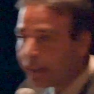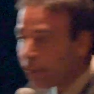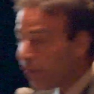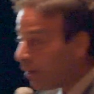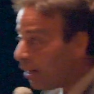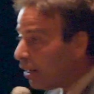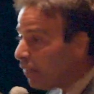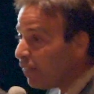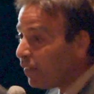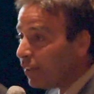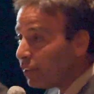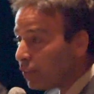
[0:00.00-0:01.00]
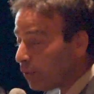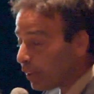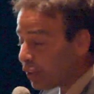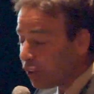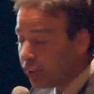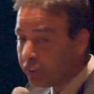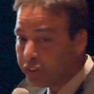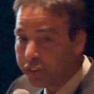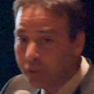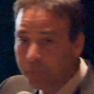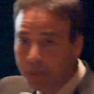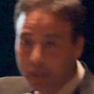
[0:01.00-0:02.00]
So what I'd love for you to do is turn
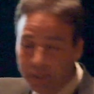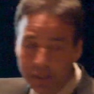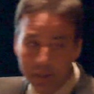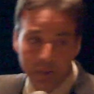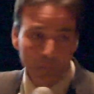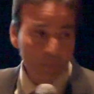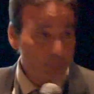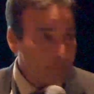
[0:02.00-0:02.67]
to your partner,